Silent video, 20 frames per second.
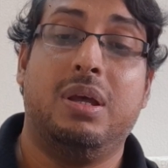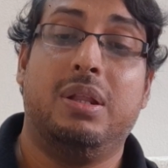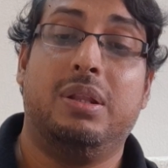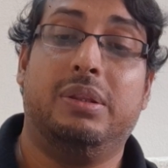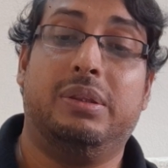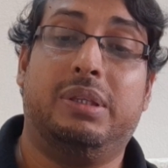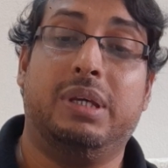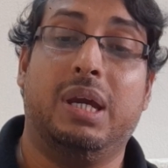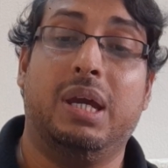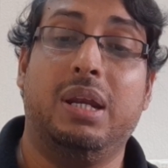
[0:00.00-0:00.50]

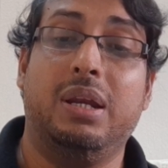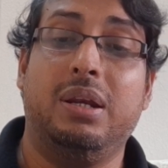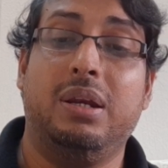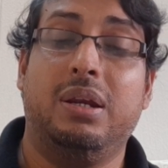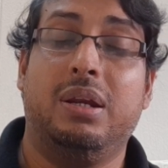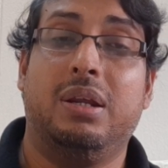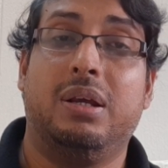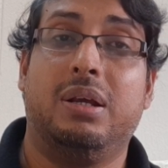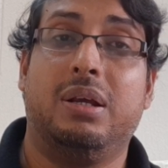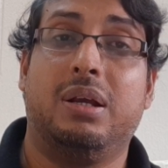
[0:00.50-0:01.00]
Then
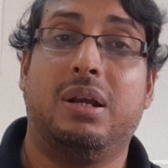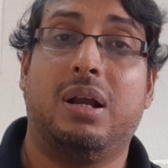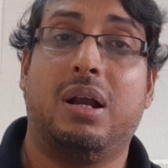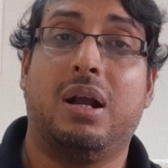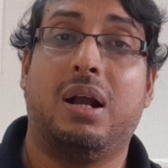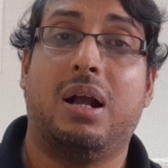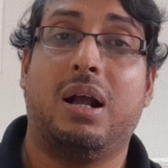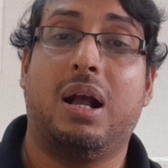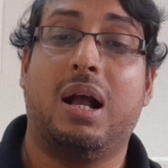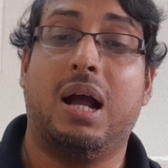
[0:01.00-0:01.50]

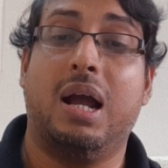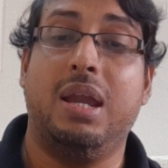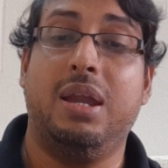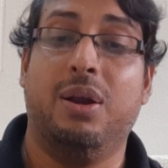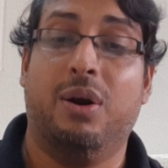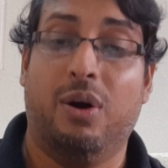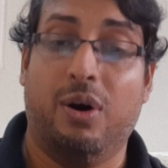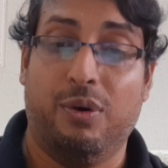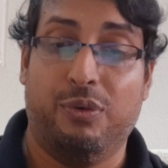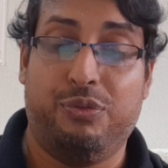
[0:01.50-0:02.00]
I
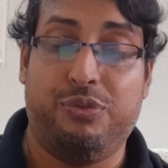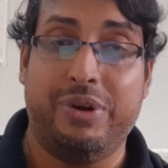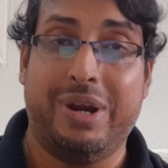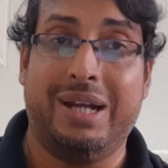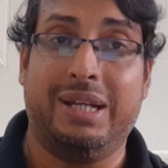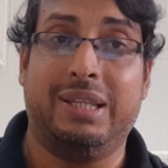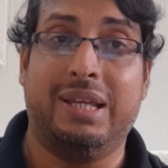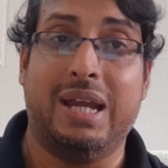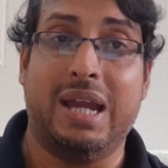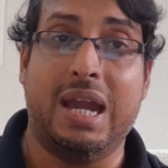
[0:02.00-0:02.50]
hope
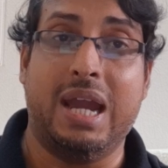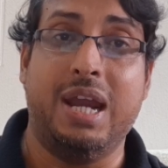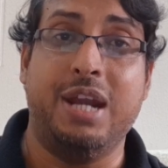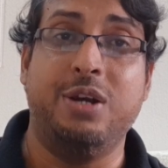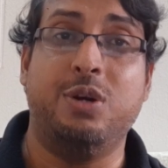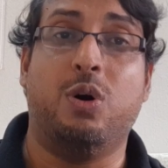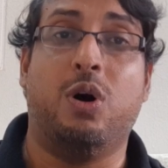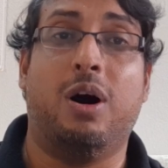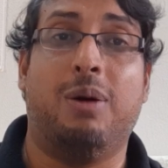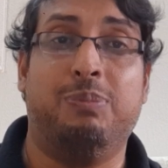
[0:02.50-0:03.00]
at the
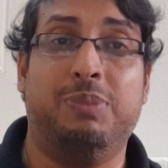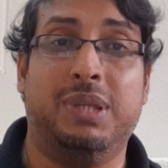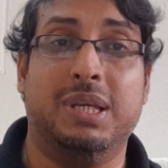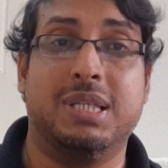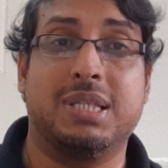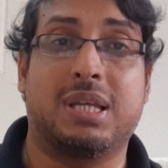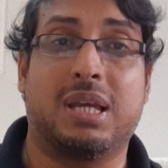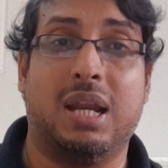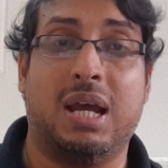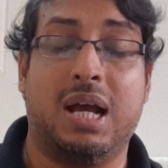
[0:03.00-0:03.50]
end of
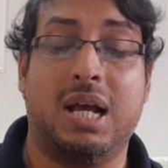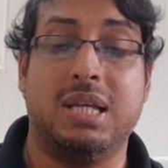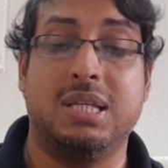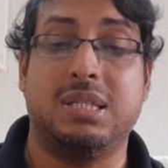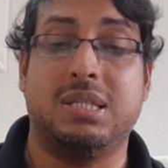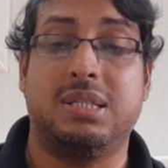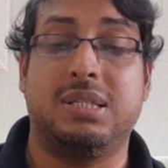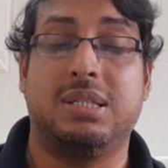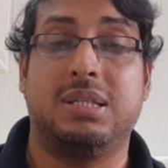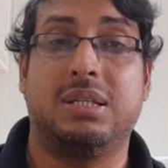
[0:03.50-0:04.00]
this
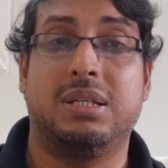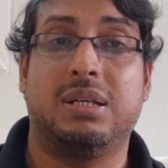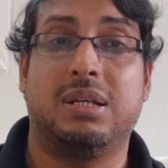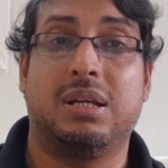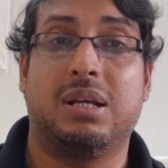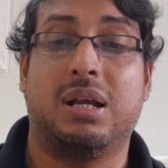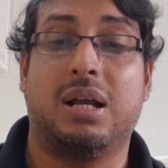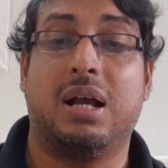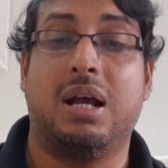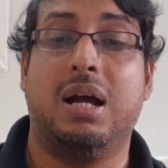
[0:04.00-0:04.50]
class,
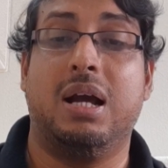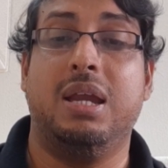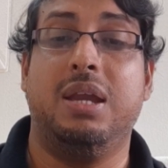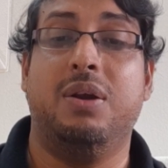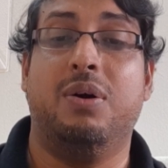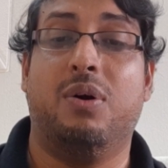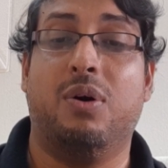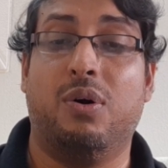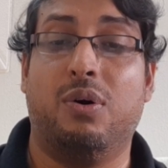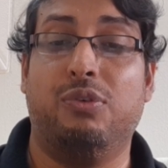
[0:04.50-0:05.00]
I
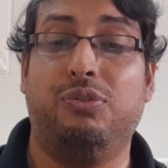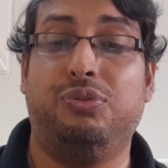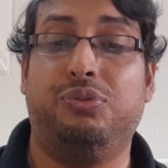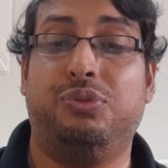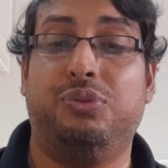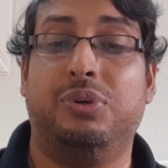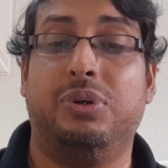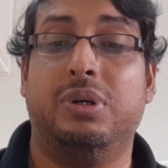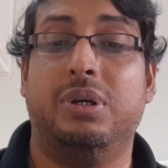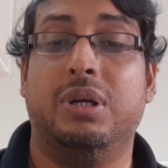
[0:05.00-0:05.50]
hope
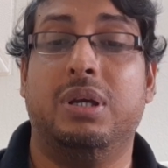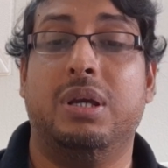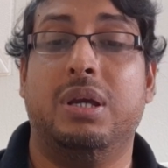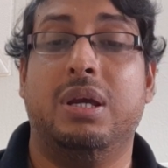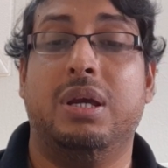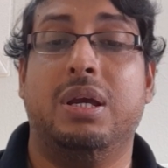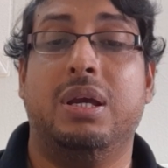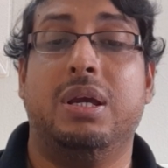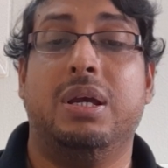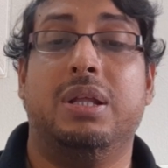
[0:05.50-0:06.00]

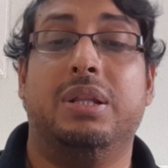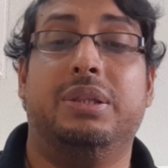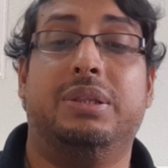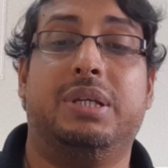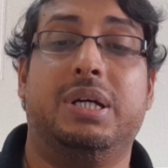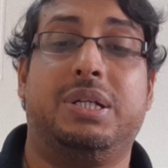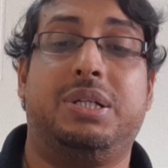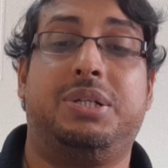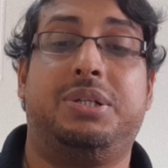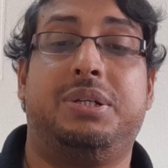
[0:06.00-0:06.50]

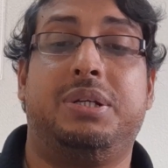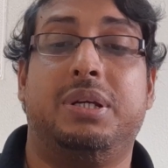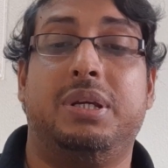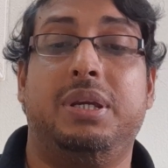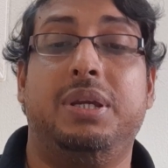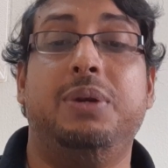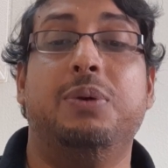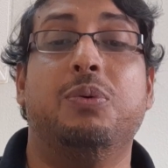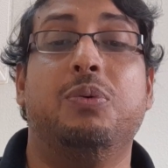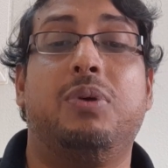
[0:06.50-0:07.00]
that
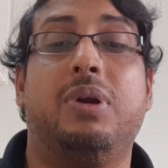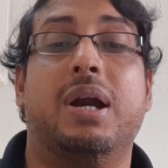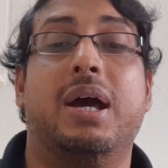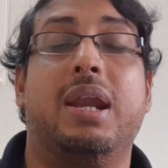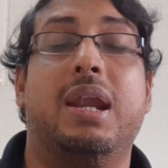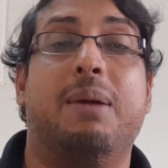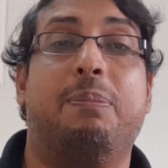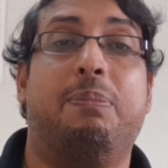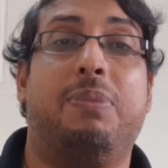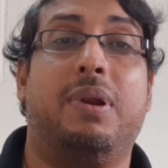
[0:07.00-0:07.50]
you can
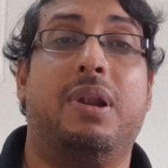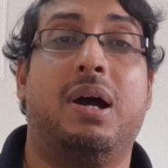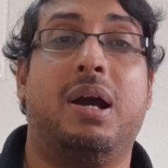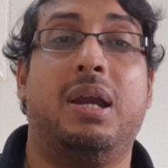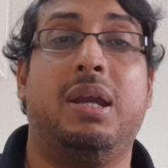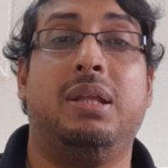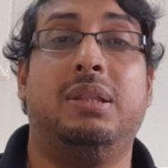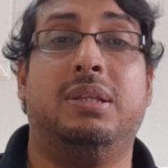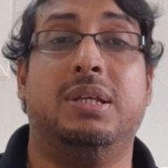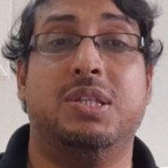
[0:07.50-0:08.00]

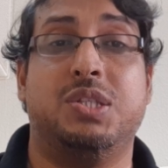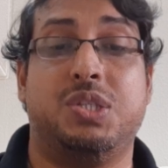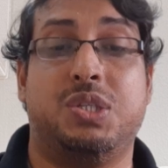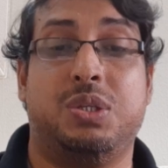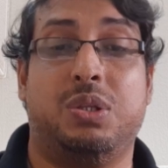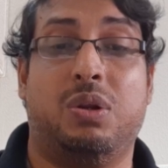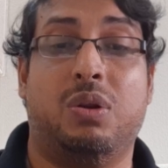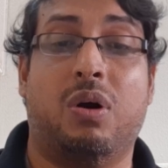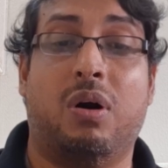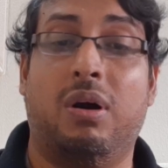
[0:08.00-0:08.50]
apply this
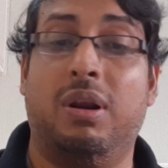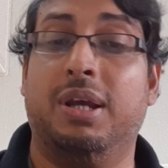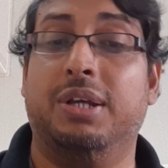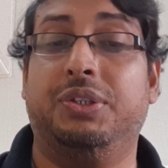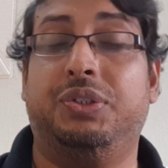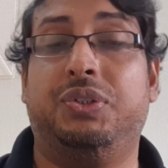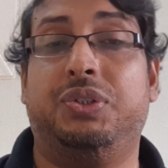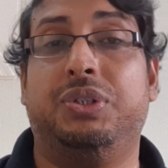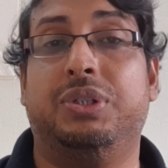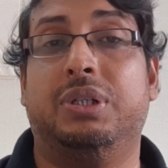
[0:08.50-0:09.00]
knowledge,
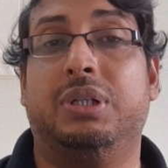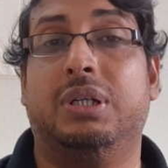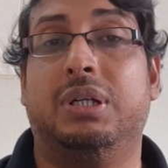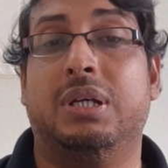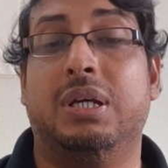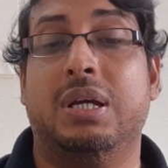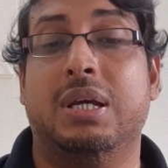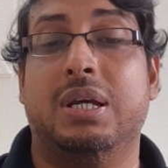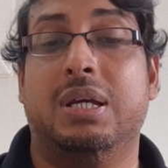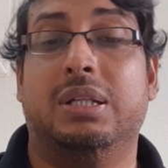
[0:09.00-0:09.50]

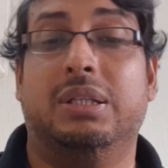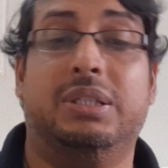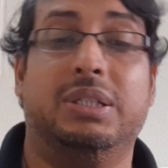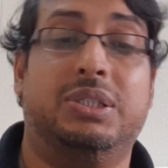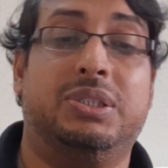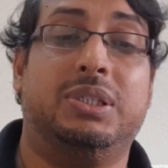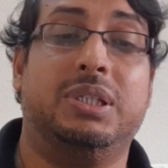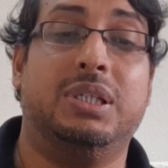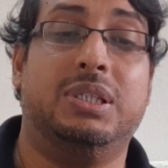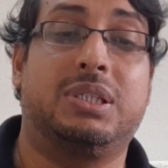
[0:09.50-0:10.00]

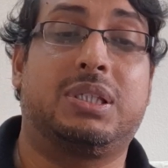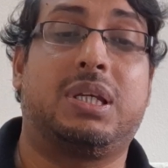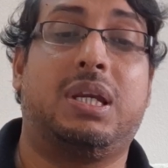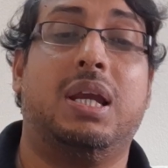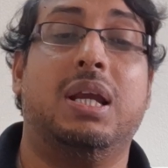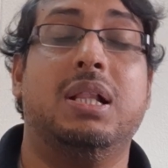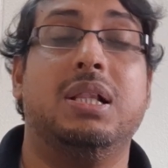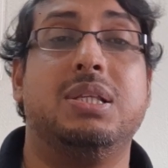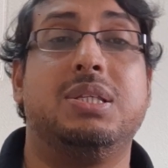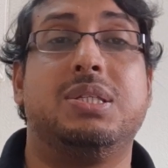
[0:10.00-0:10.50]
these
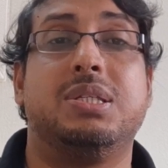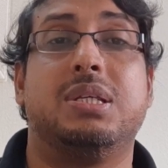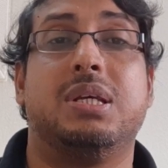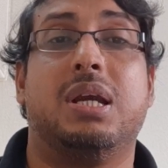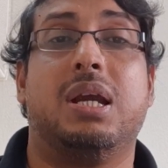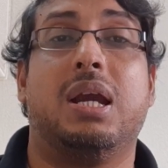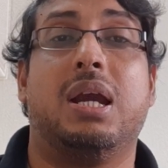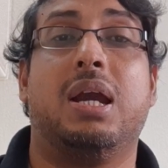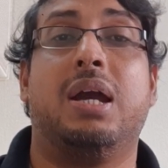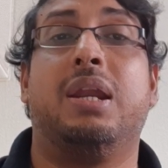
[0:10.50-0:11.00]
skills
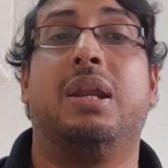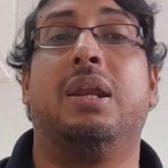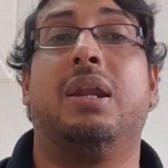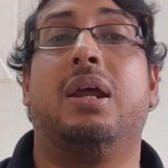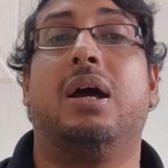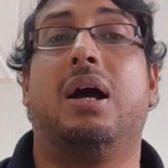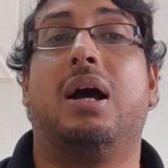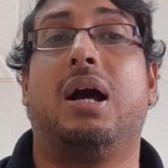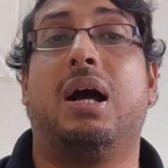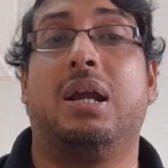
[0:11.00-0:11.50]
and
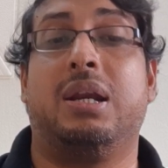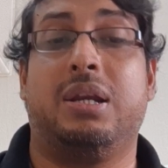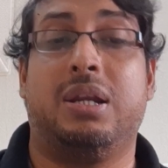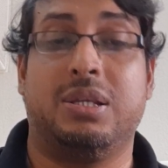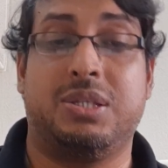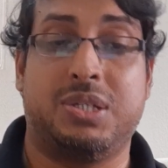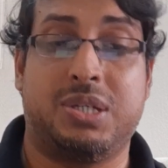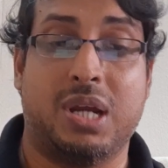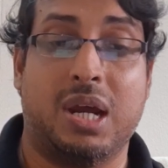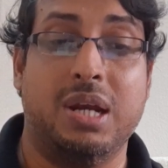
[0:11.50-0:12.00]

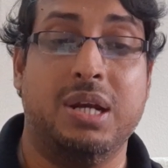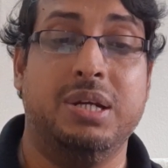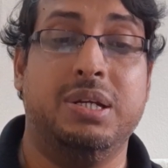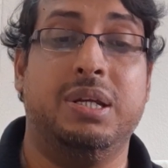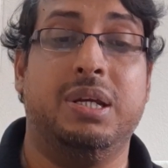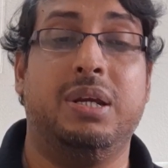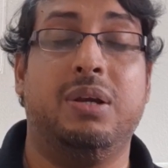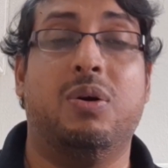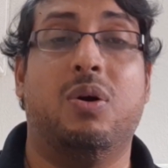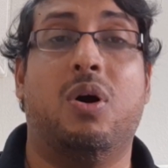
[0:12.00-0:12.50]

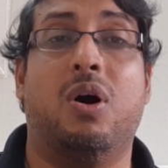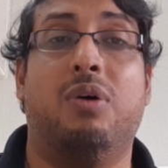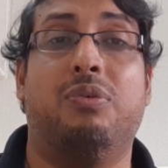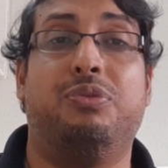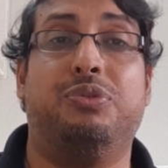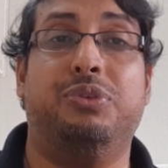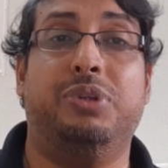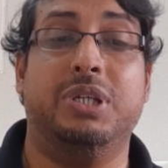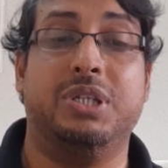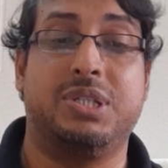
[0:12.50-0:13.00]
understanding
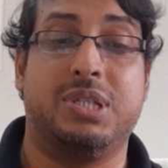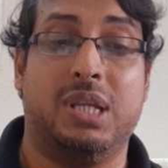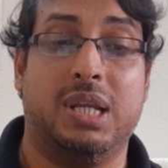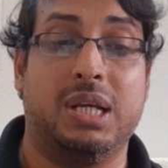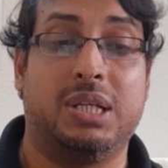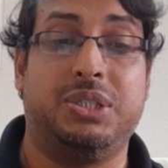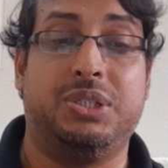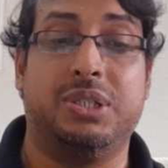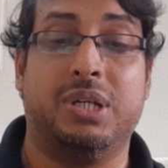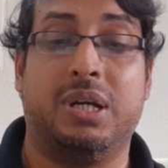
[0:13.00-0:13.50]
of this
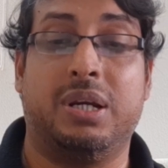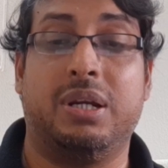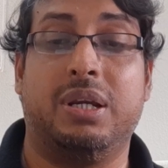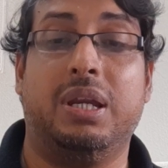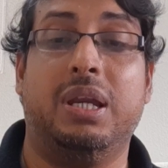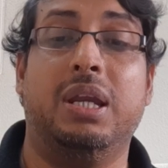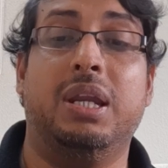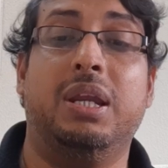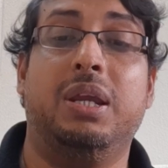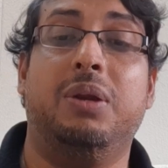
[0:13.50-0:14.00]
lecture
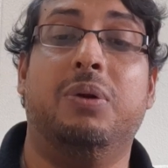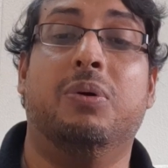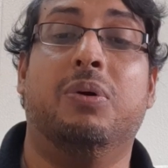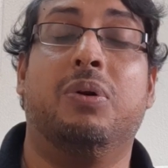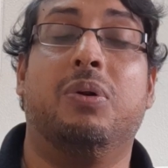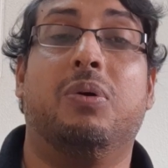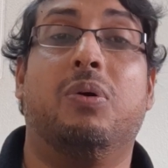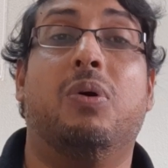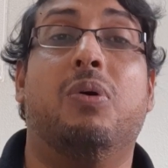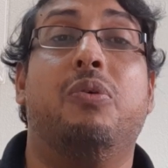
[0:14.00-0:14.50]
in
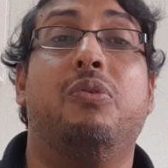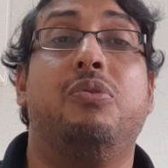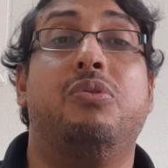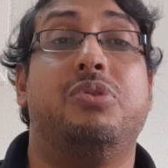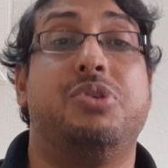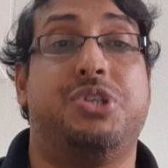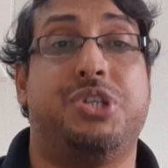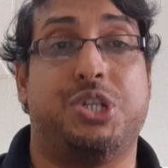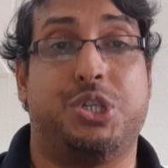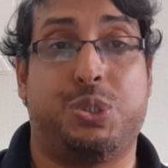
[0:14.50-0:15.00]
your own
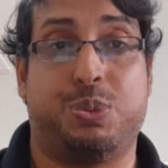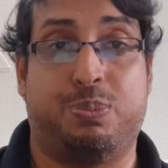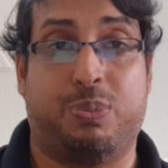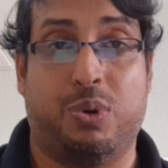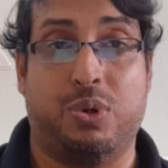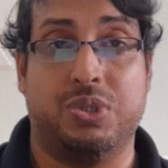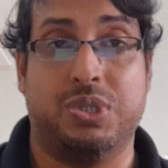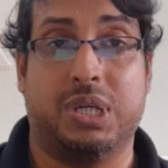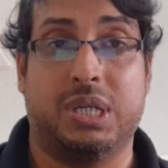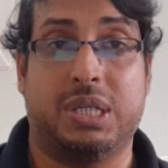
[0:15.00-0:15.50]
research
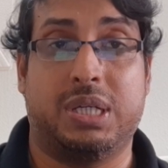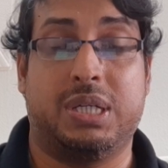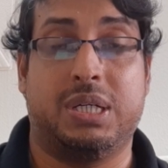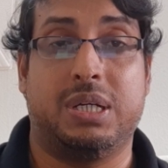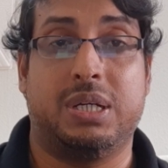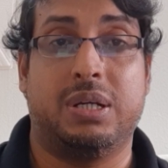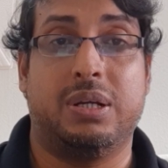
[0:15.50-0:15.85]
project.